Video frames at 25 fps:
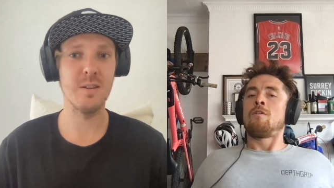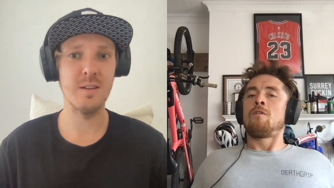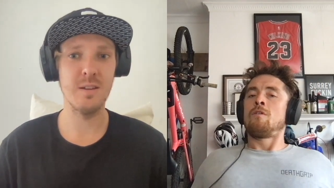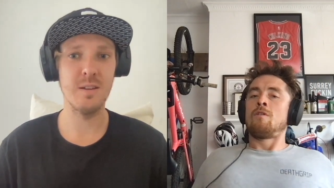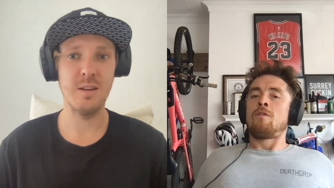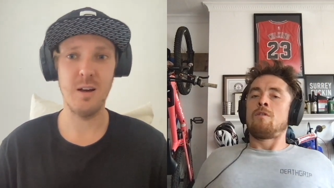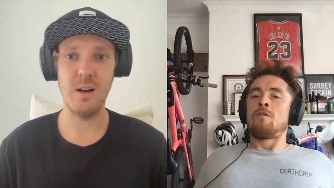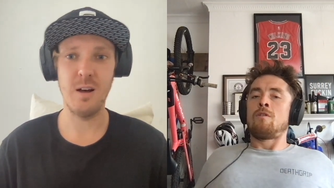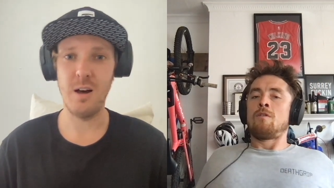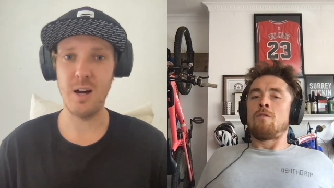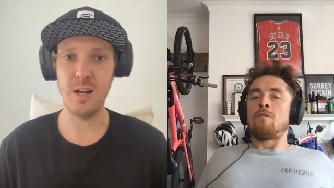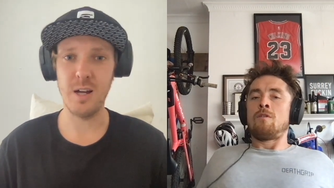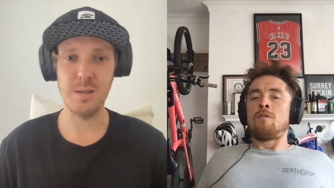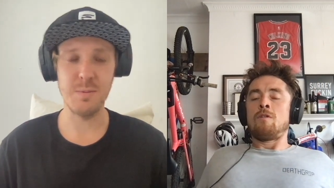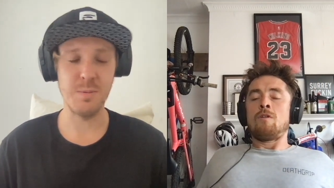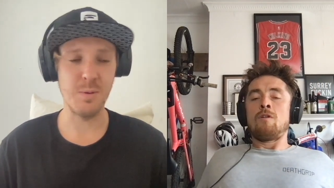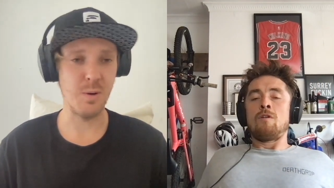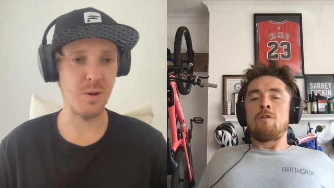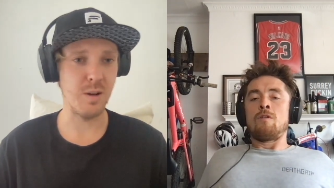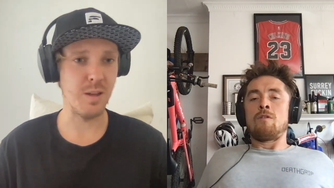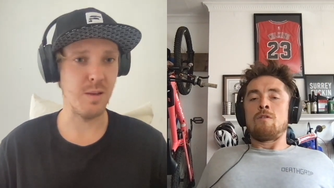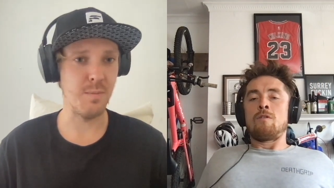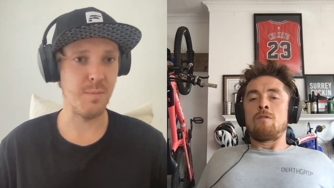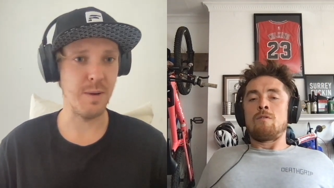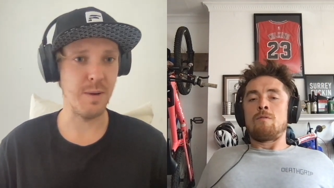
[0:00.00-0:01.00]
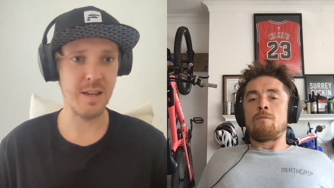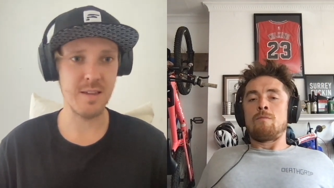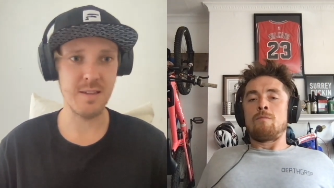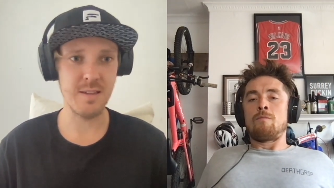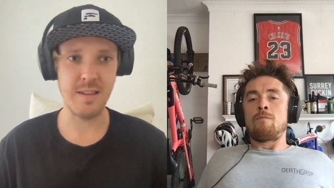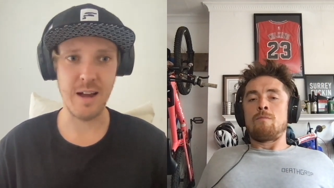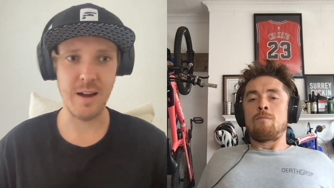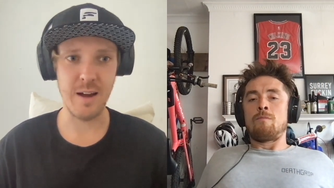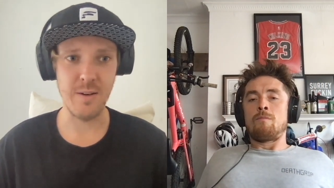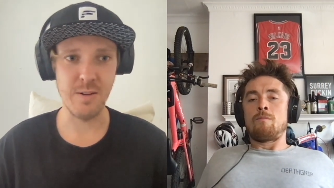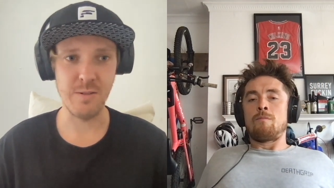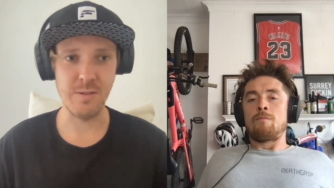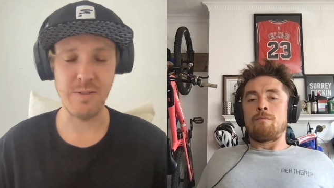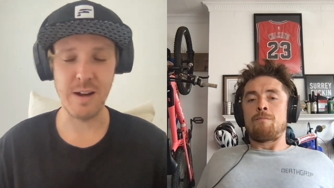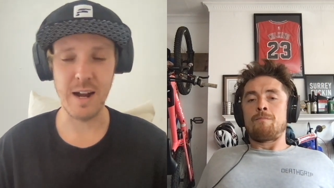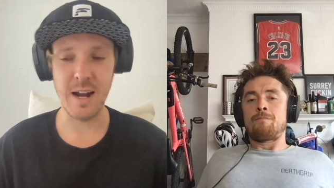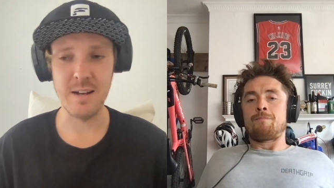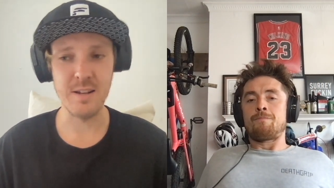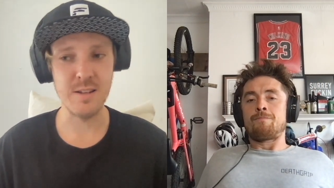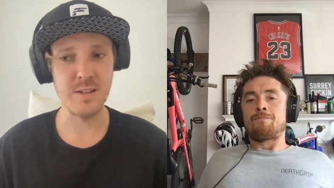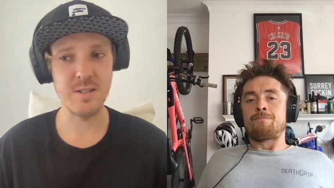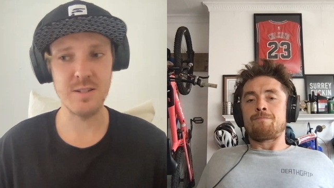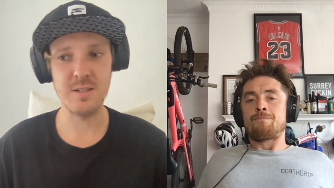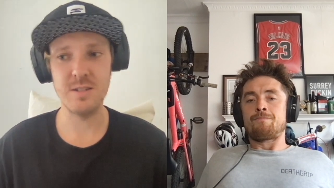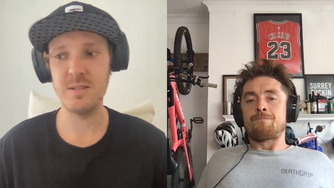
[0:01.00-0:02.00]
Speaker 1: Arguably one of the best downhill
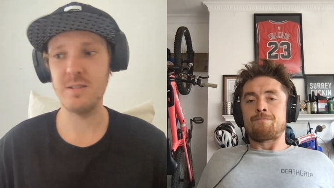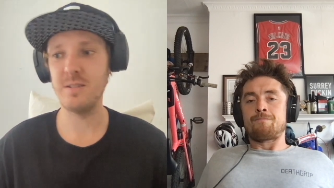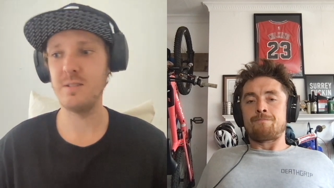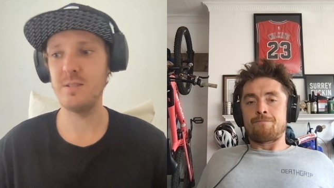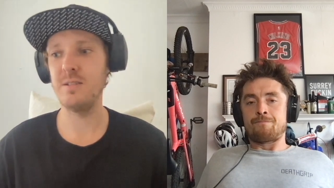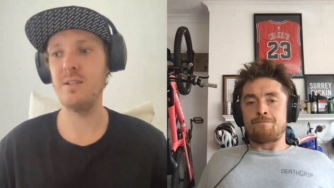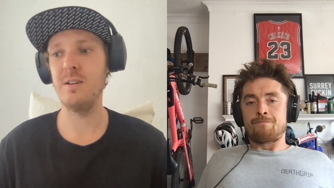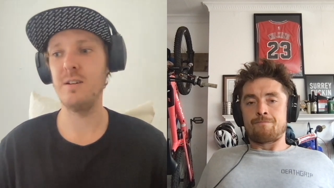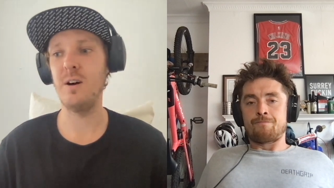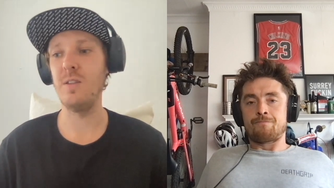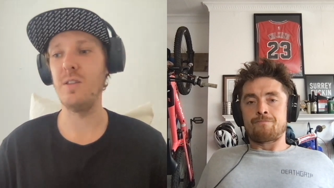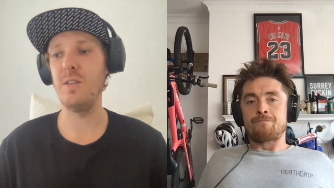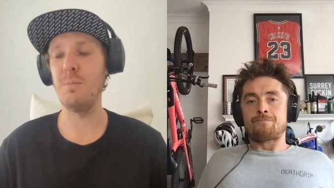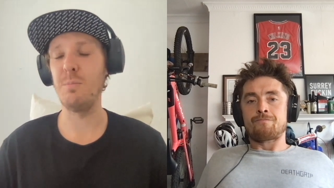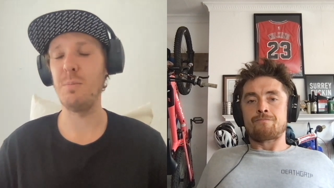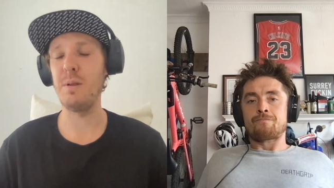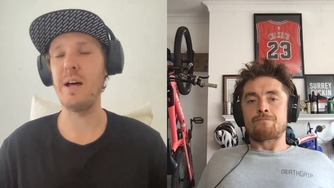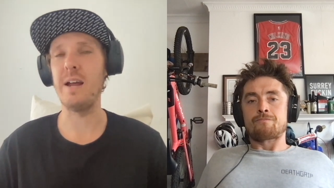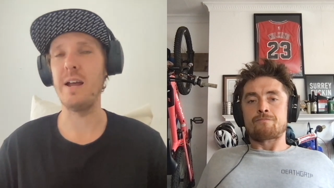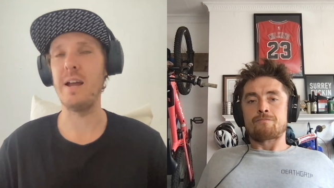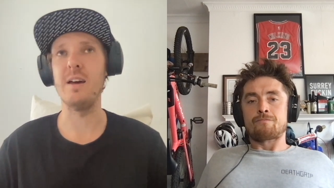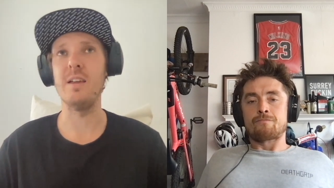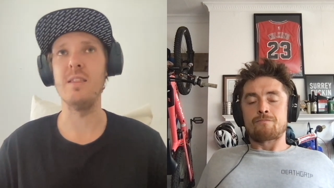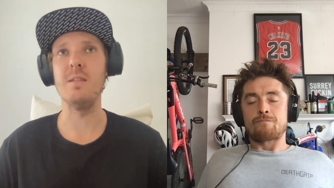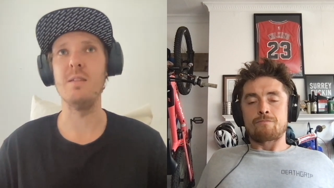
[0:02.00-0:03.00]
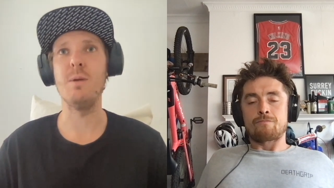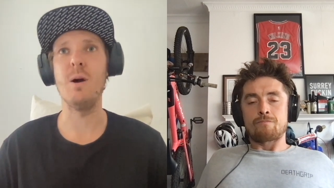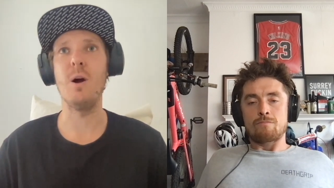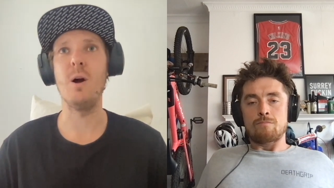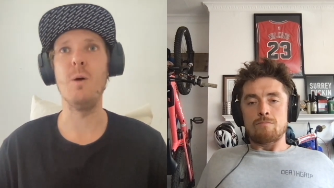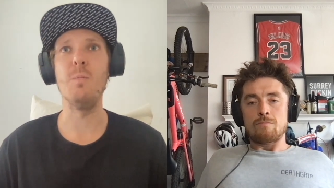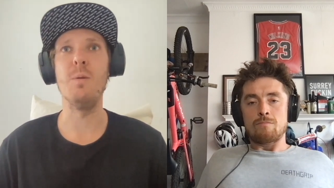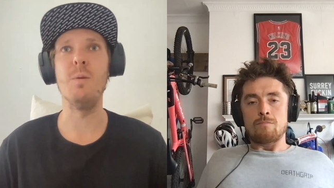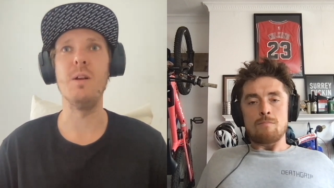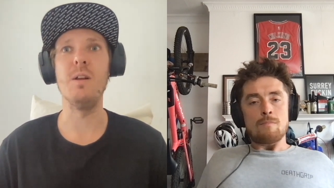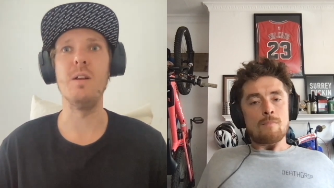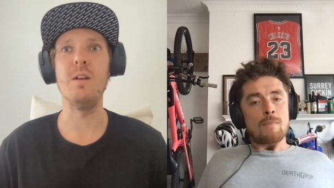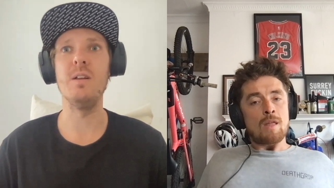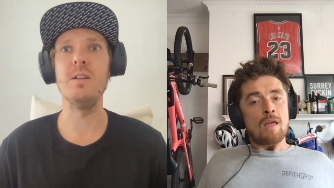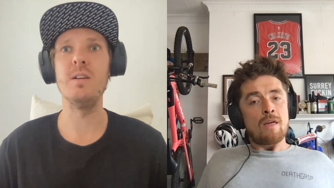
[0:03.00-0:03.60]
riders on the planet at the moment.